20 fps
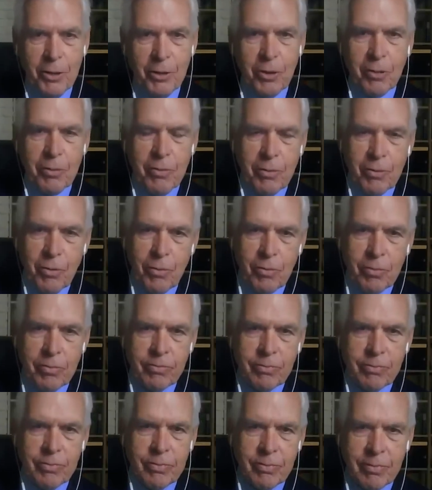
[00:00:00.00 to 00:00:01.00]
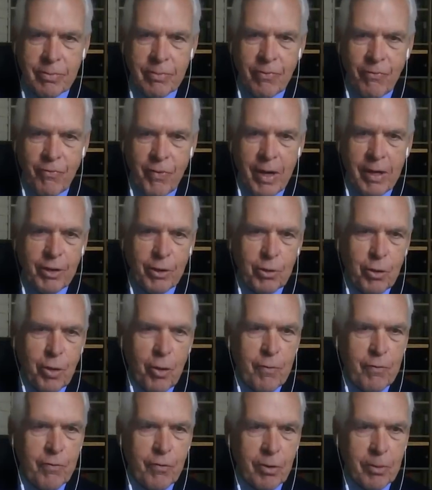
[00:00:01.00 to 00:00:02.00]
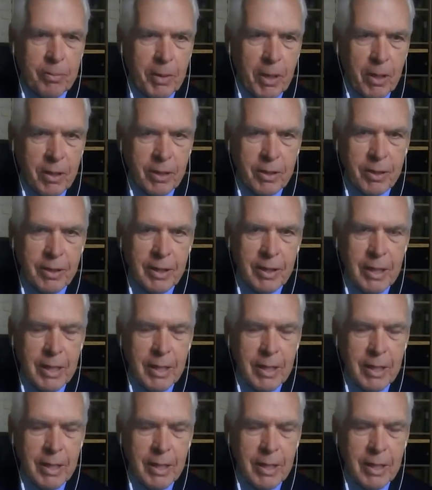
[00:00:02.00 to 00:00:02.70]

who founded Code for America.